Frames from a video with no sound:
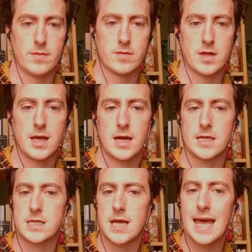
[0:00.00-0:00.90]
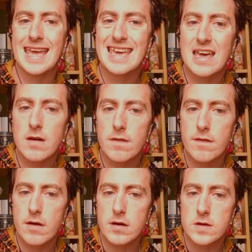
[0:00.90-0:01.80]
think of taking
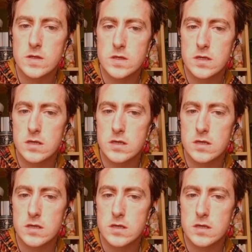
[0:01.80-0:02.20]
first.